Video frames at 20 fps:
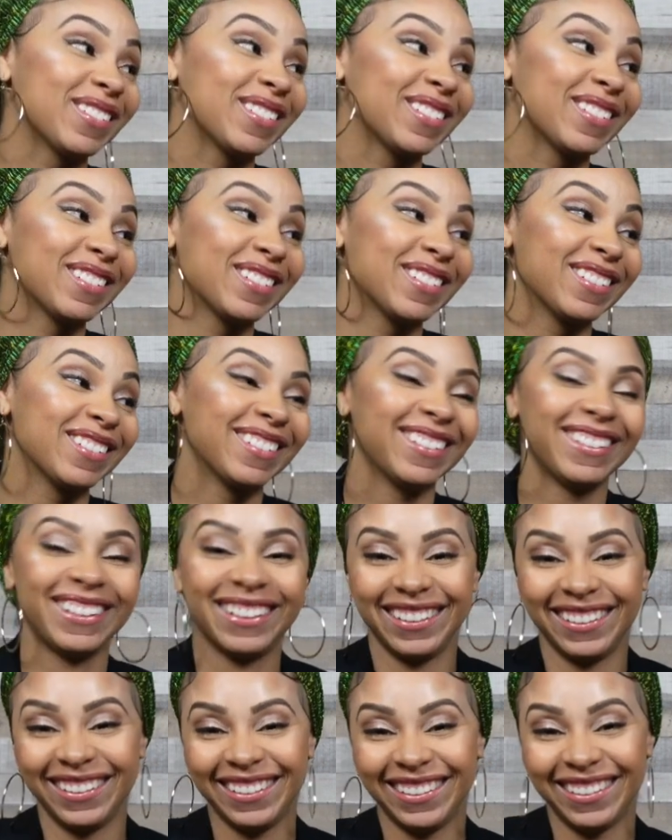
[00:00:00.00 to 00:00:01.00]

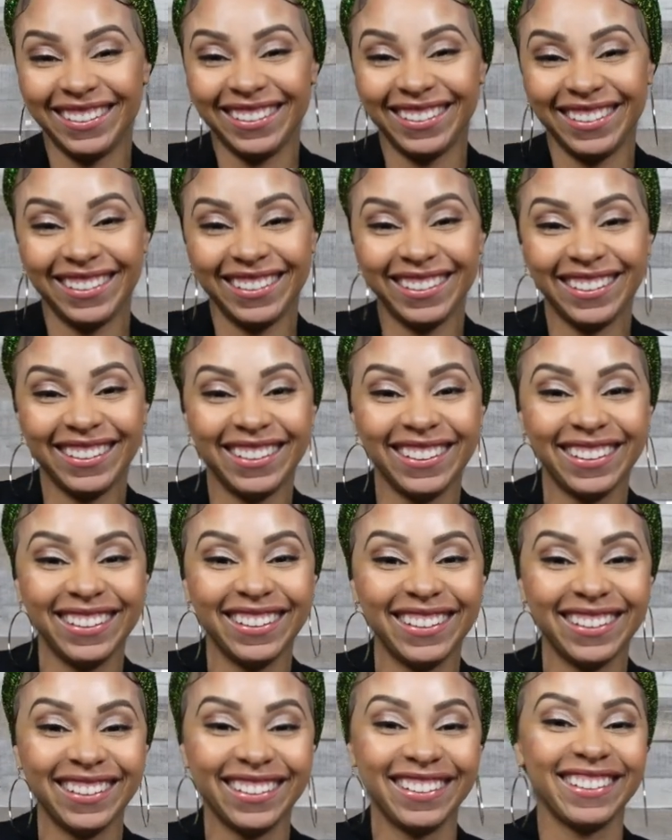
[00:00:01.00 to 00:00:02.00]

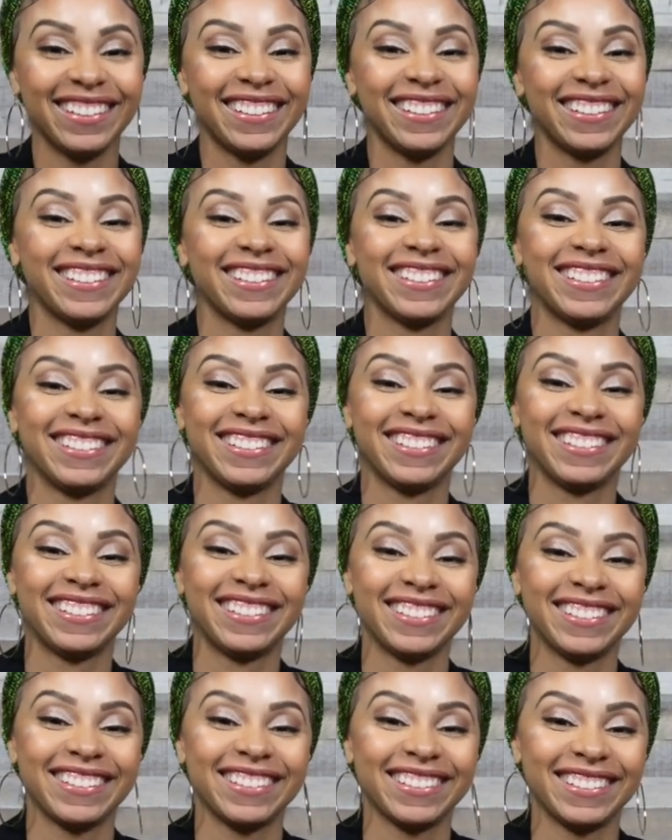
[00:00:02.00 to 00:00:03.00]

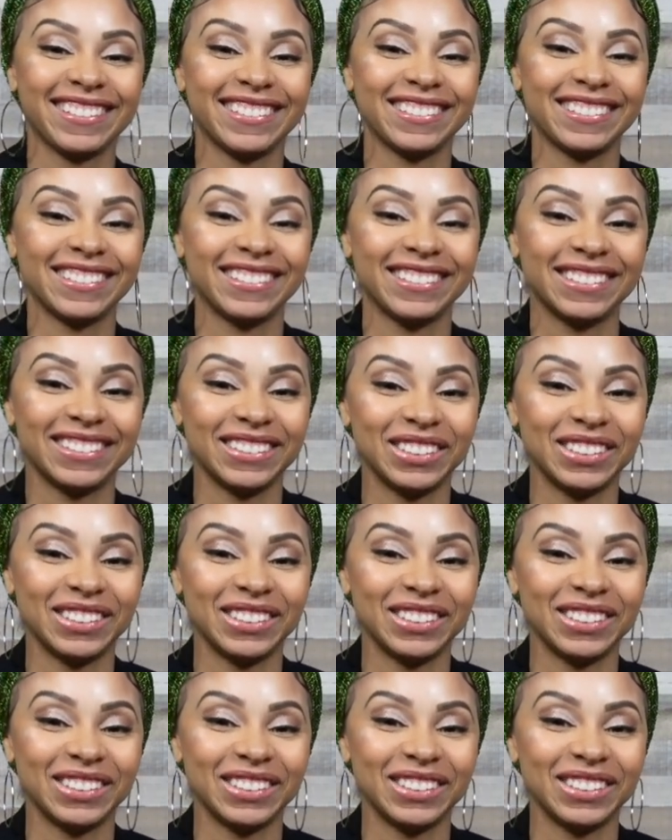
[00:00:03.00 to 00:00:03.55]
No words are spoken by the person on screen.